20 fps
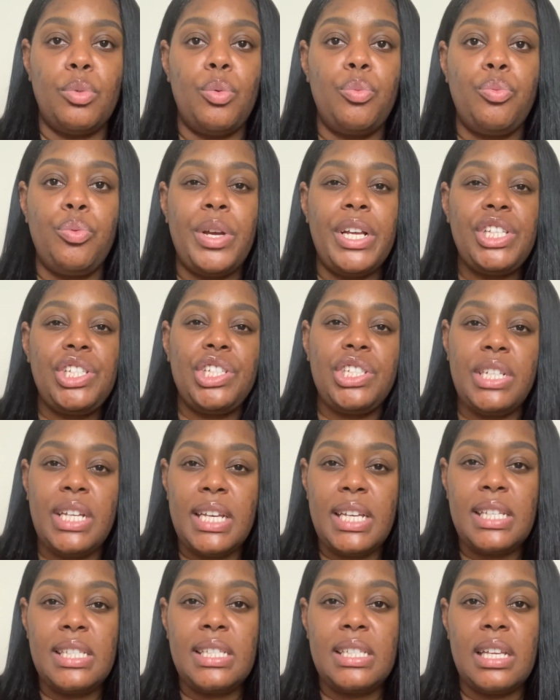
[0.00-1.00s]

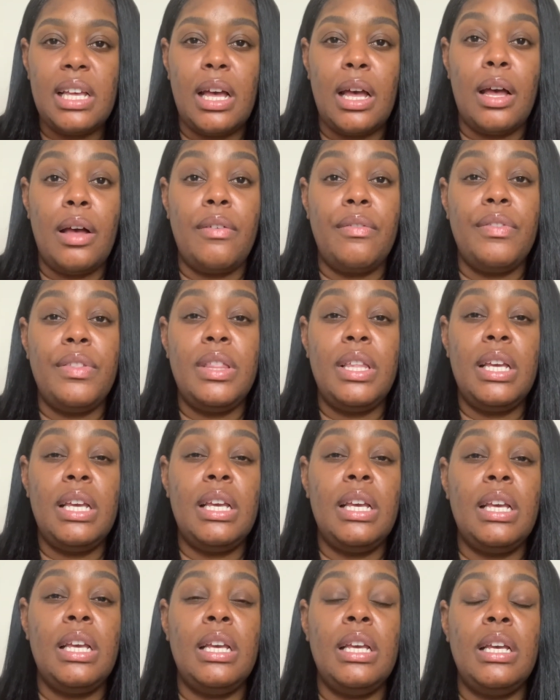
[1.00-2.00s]
Richness of
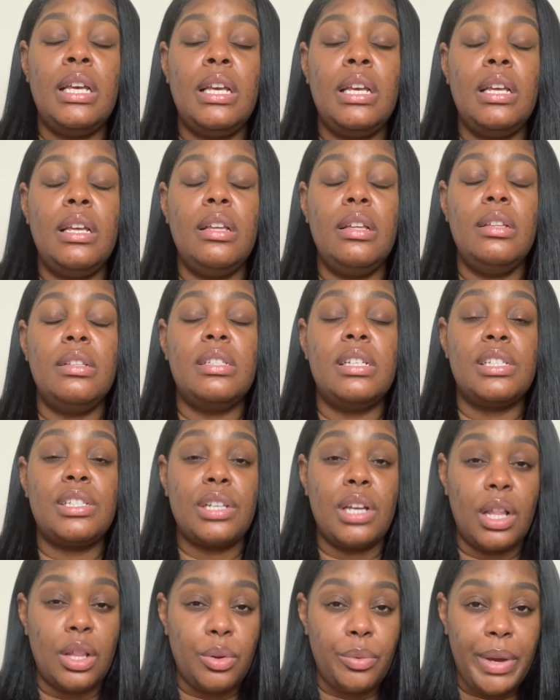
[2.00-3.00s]
the
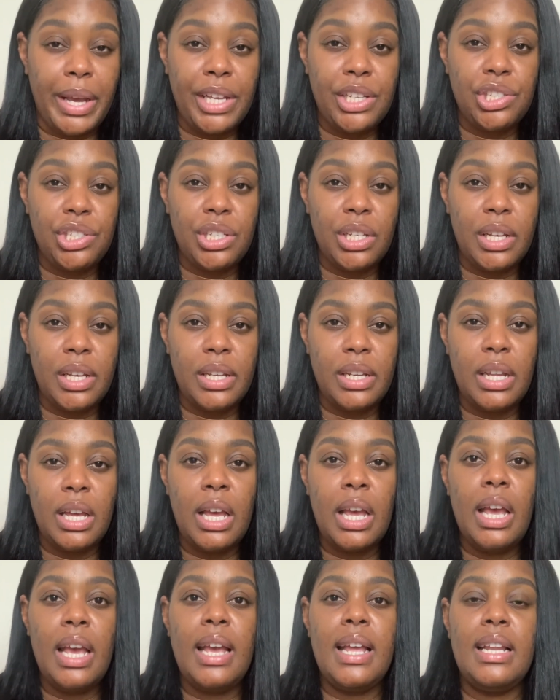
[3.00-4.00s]
discoloration
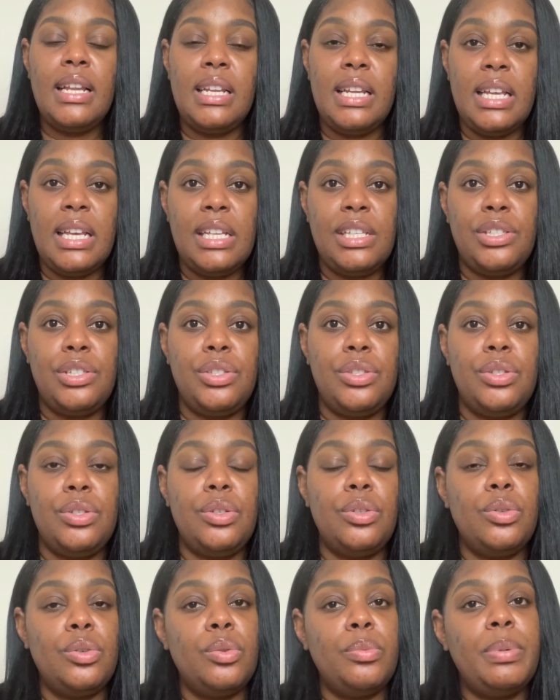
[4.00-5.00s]
needs
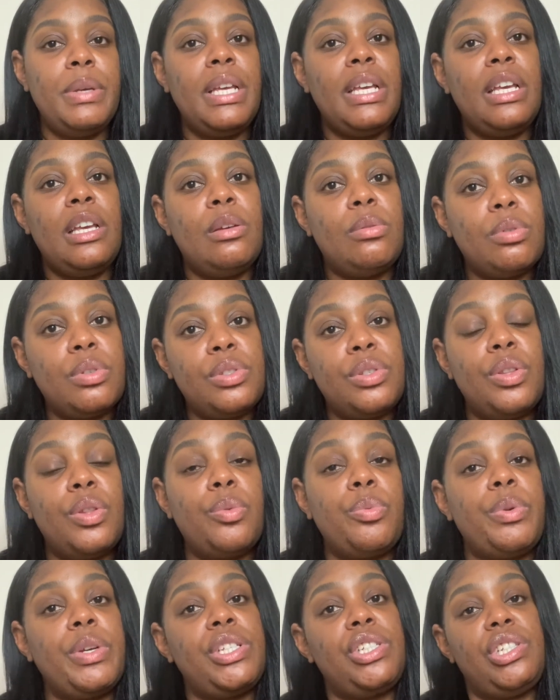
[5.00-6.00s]
to be equal to the
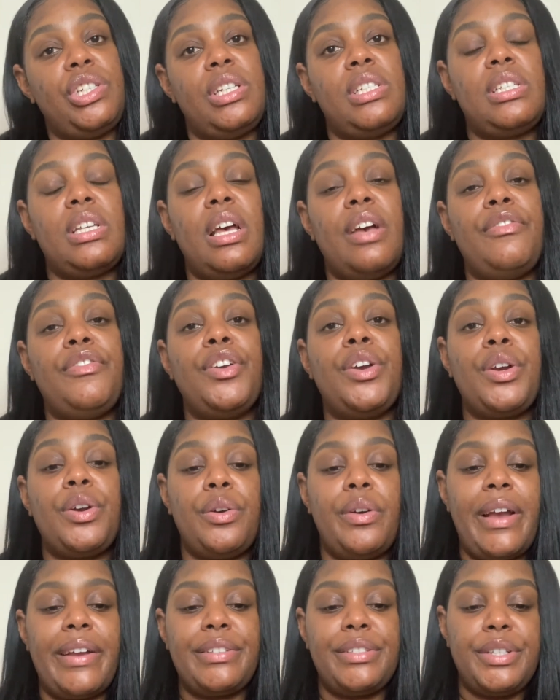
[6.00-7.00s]
richness of your
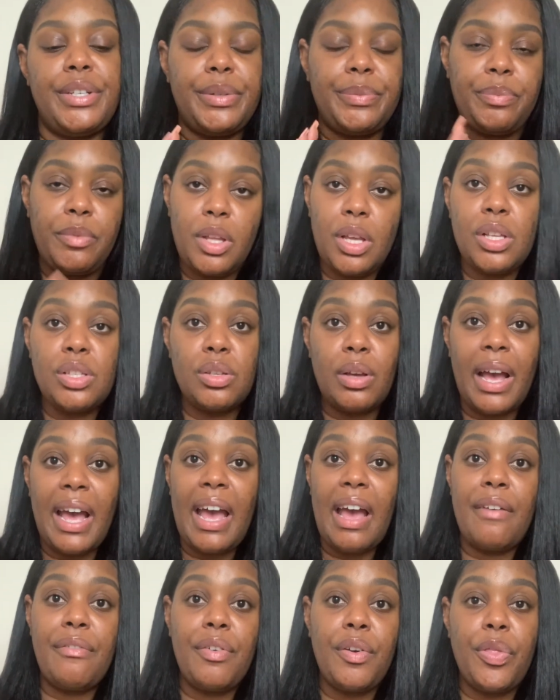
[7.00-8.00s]
corrector. So I
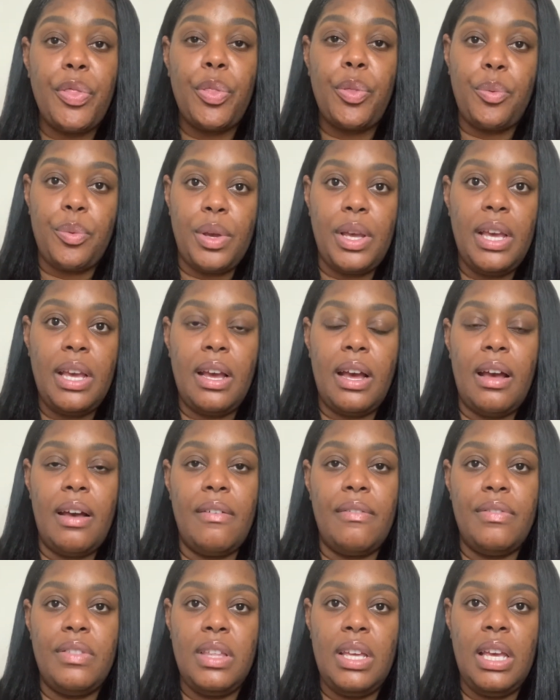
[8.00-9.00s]
have 3
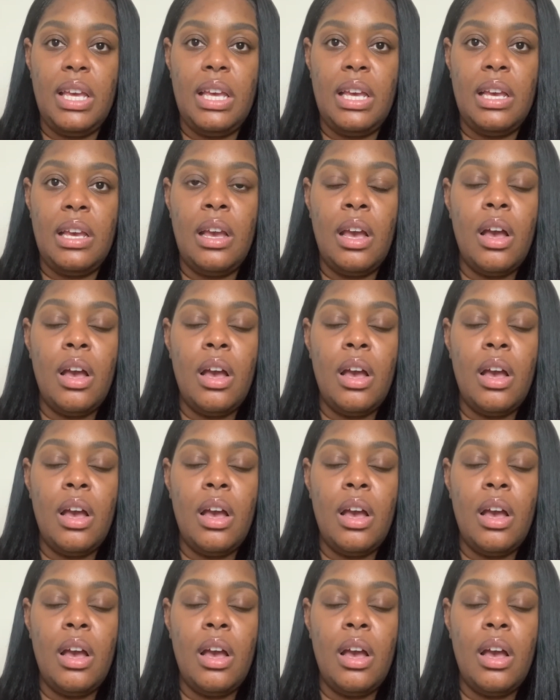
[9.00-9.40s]
of the